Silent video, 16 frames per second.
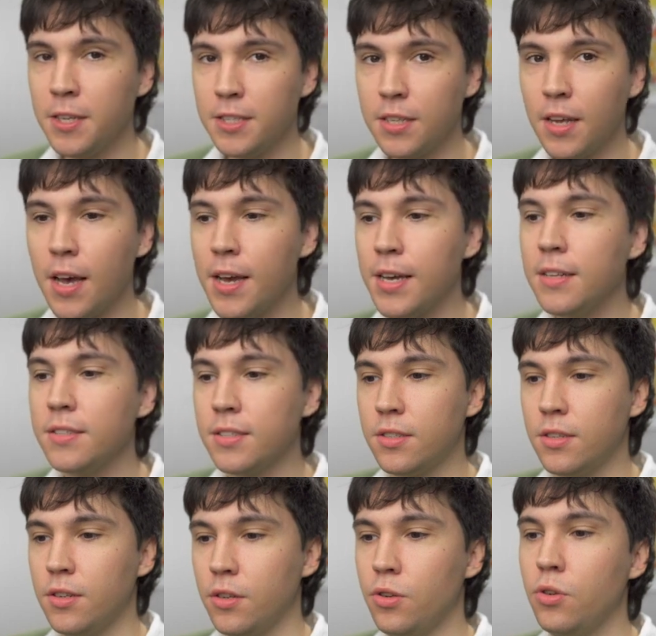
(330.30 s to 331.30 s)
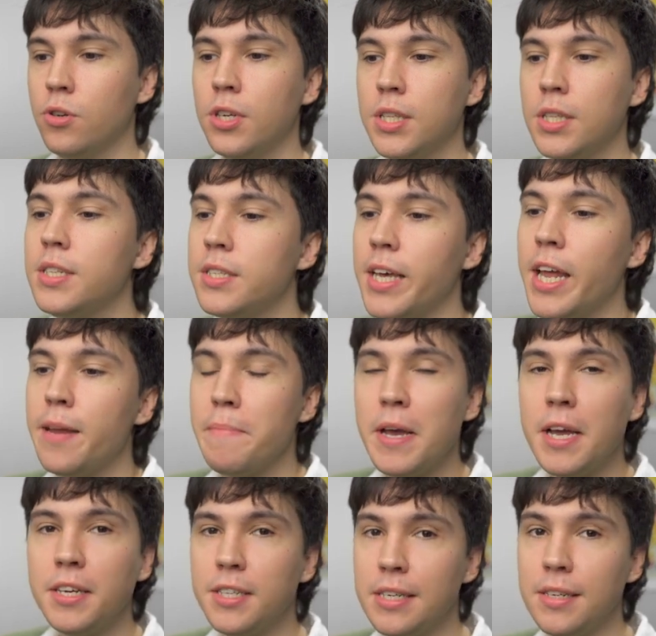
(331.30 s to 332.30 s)
signs, look at this
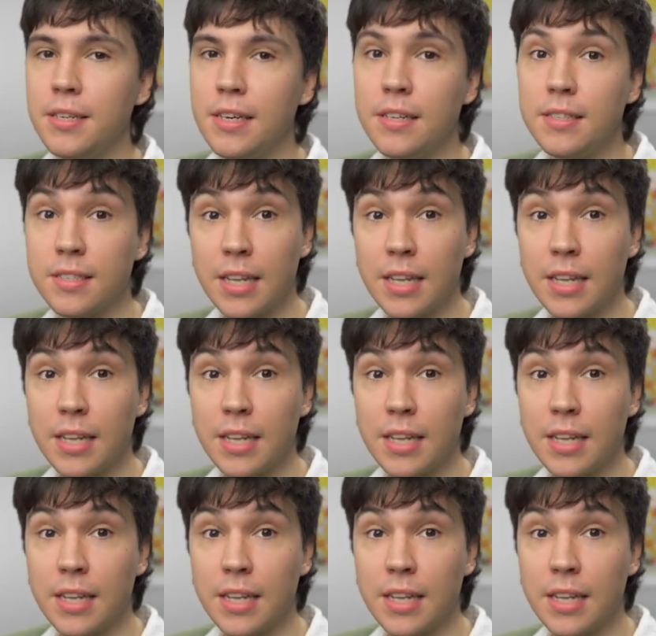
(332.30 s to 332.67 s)
animation. It's